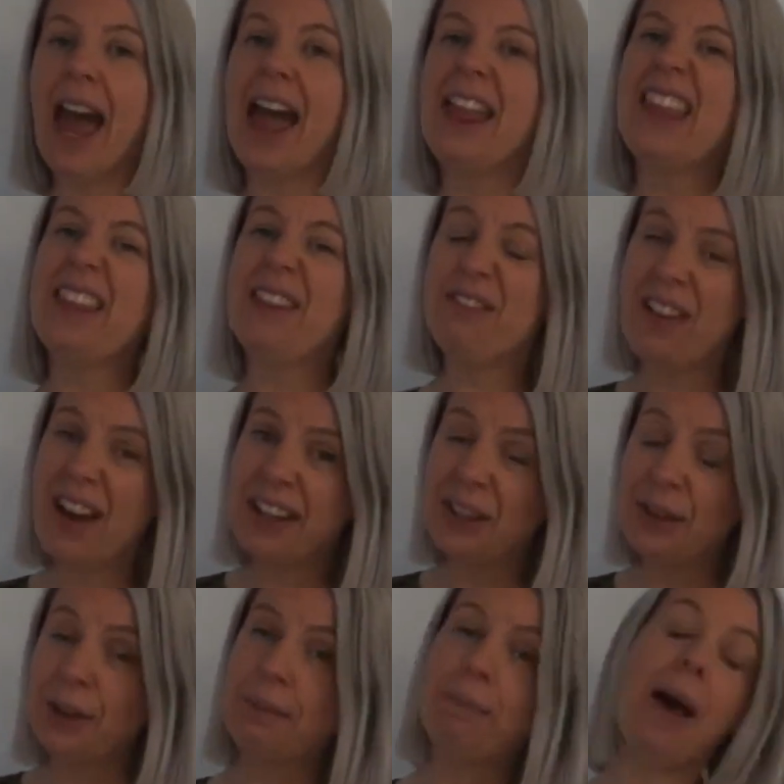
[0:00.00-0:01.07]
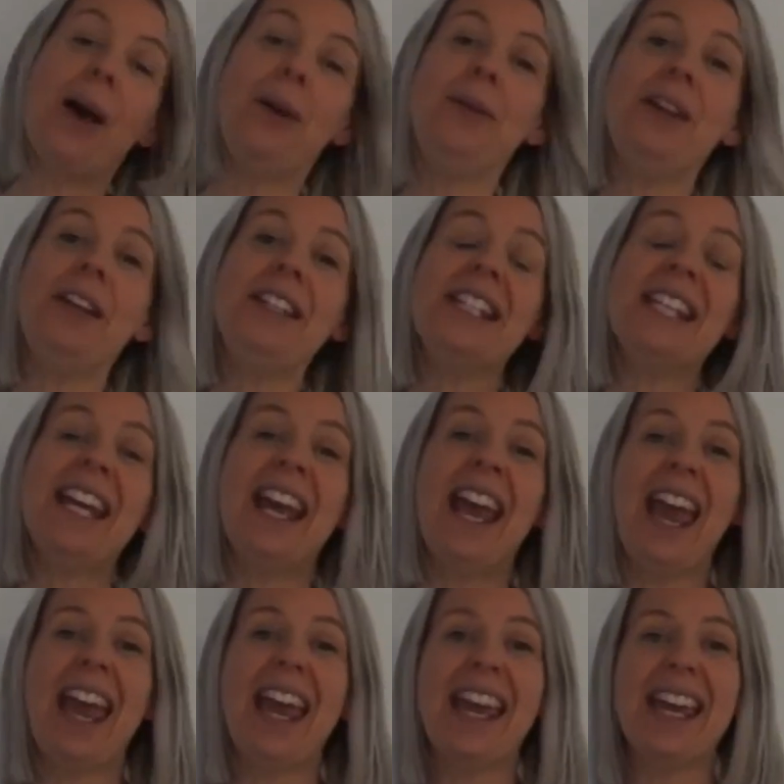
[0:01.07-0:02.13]
And then the final component
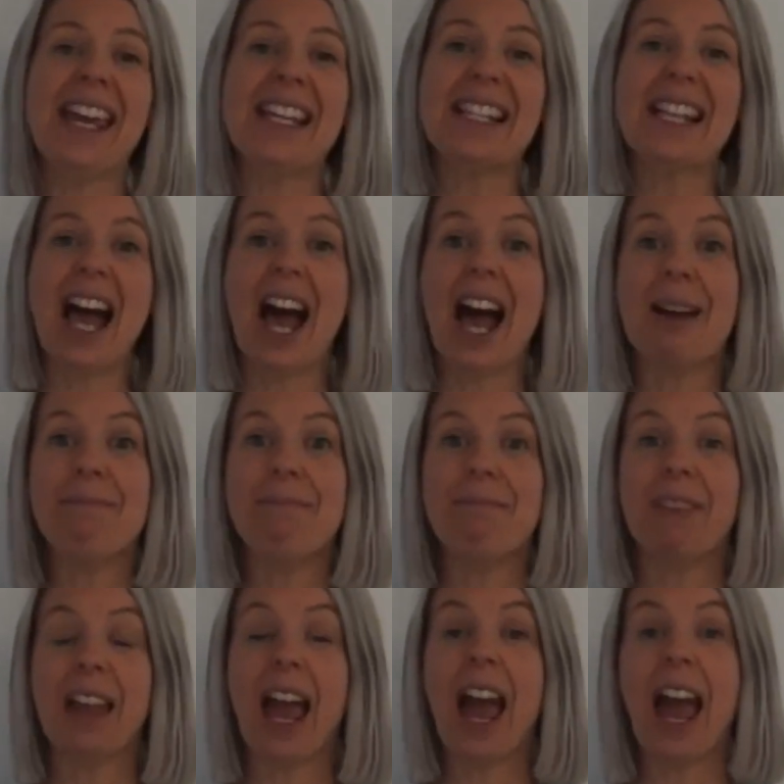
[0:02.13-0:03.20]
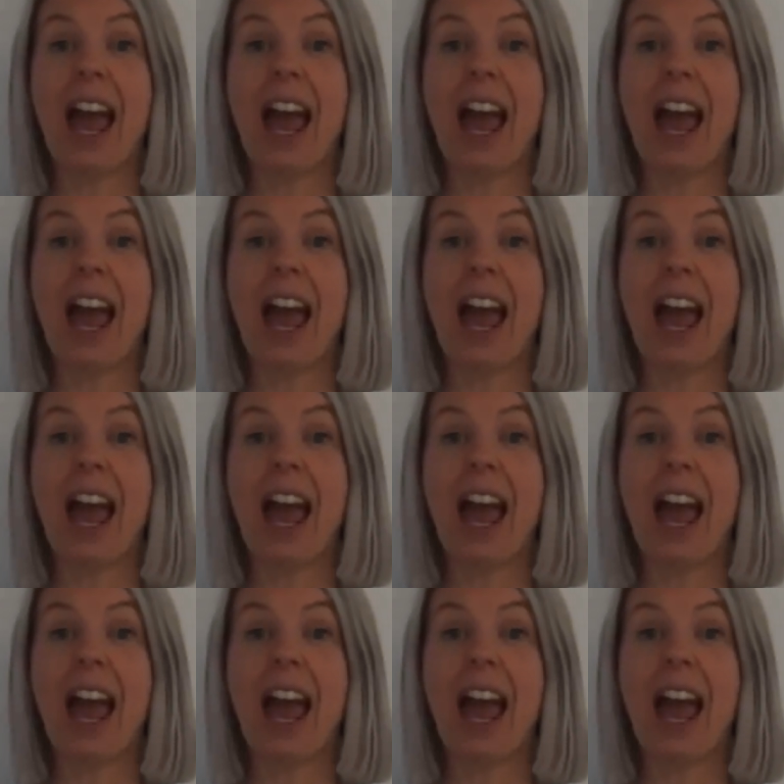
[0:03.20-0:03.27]
is um,